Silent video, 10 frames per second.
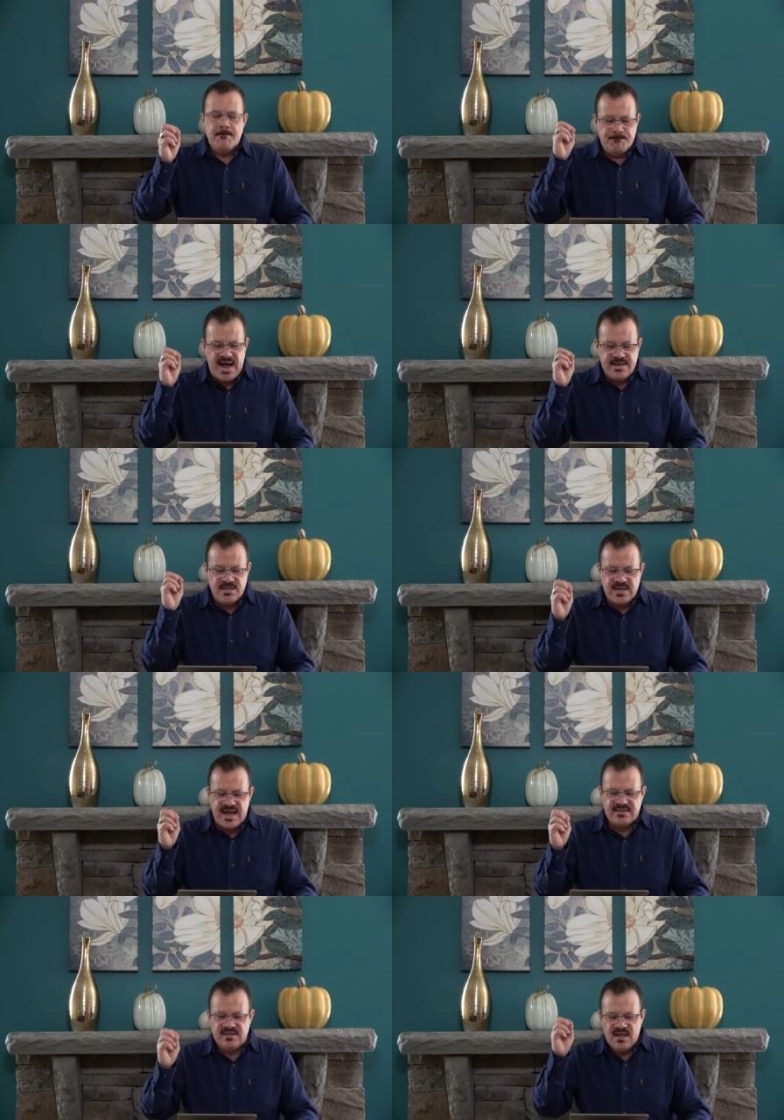But
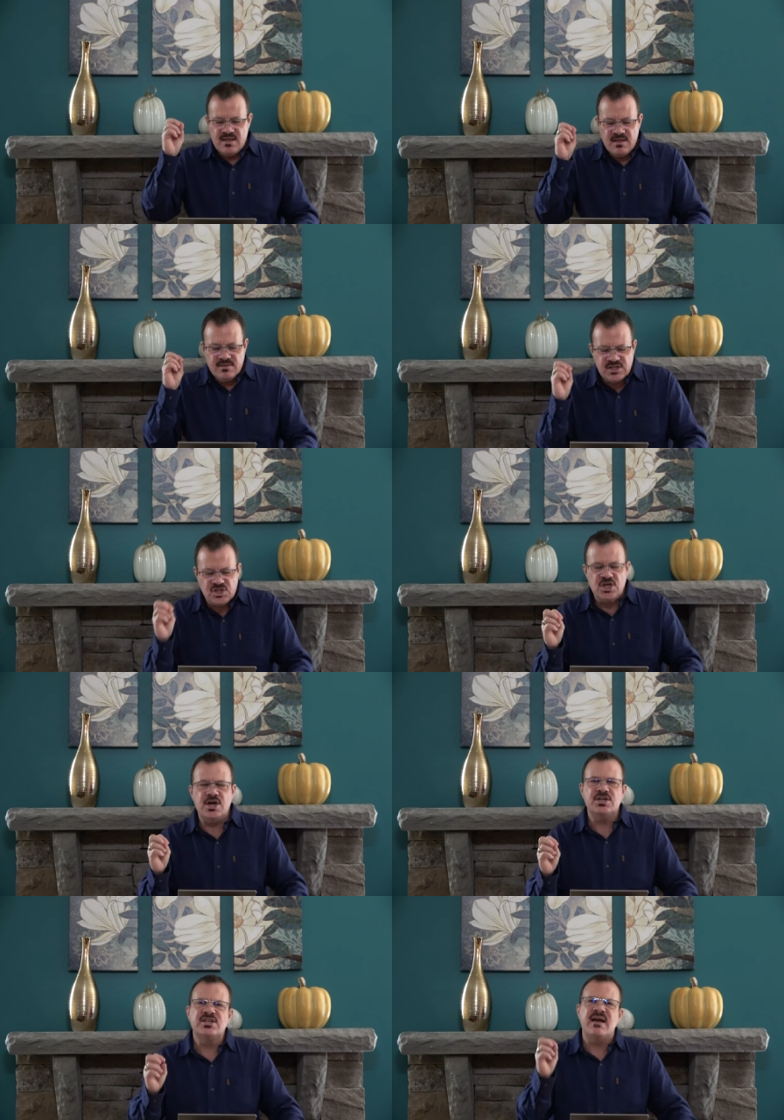does the
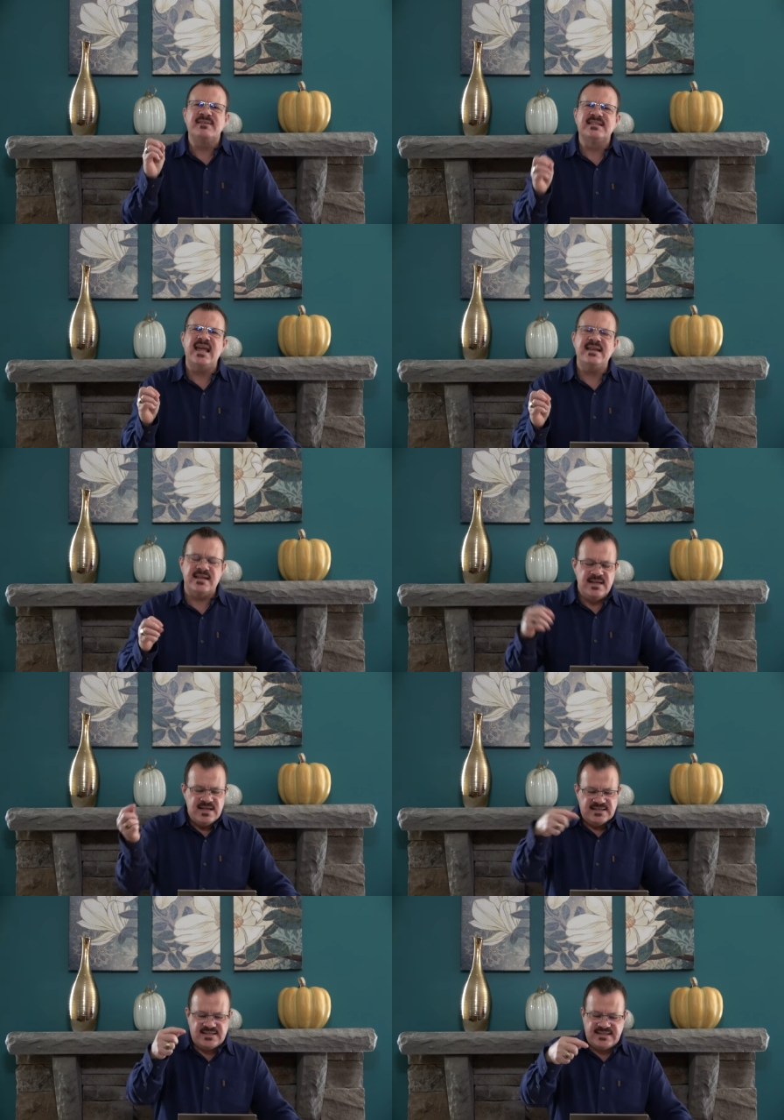church of Satan
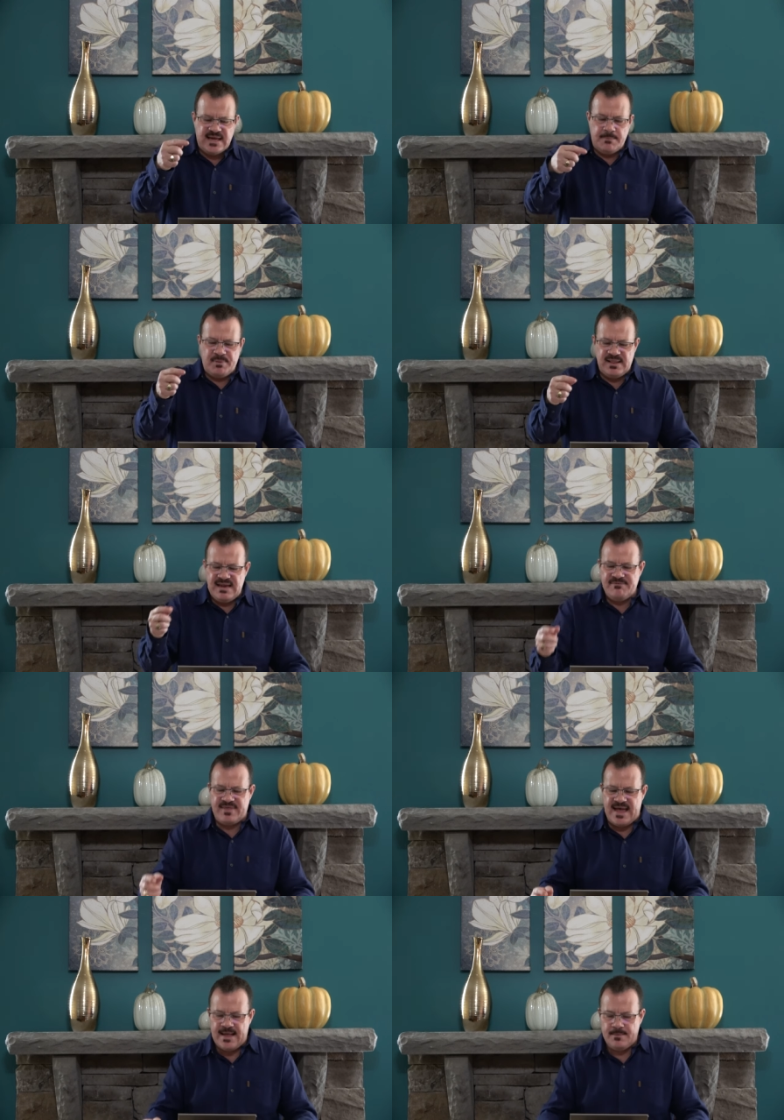still believe
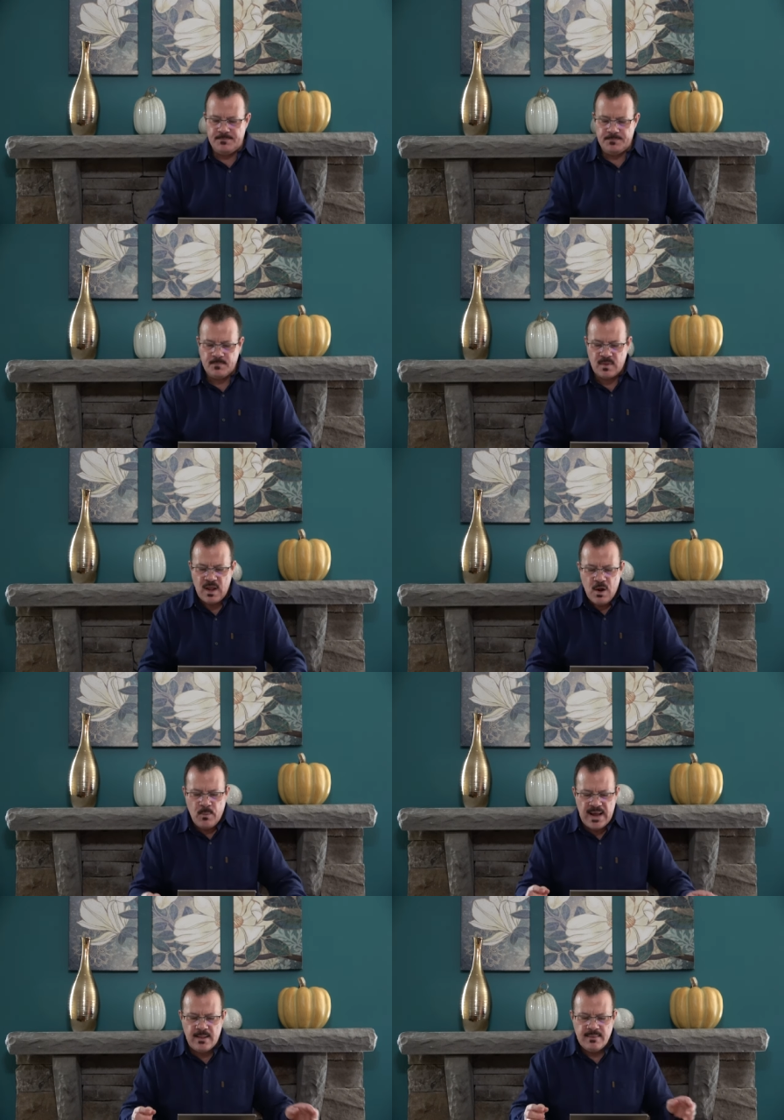that?
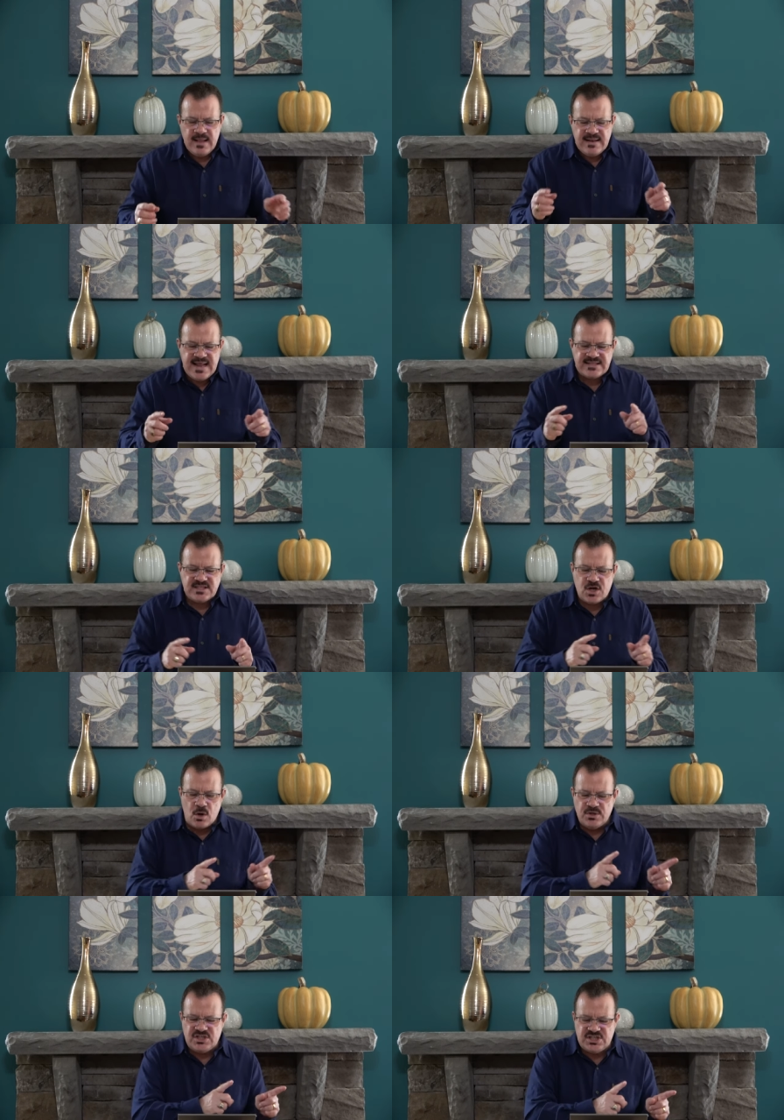Well, let's go and